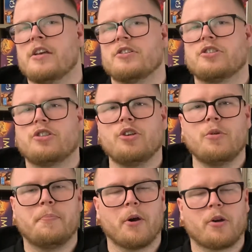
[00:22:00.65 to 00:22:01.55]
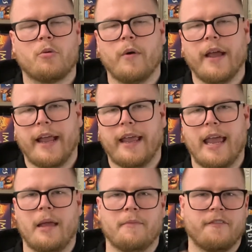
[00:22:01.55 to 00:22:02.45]
Super quick
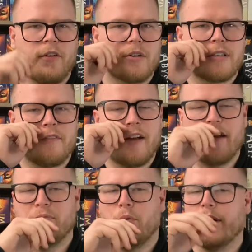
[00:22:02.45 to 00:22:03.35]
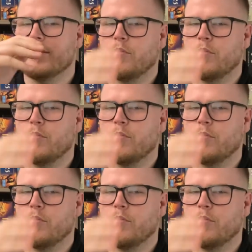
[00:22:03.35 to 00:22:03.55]
game. First to 5 points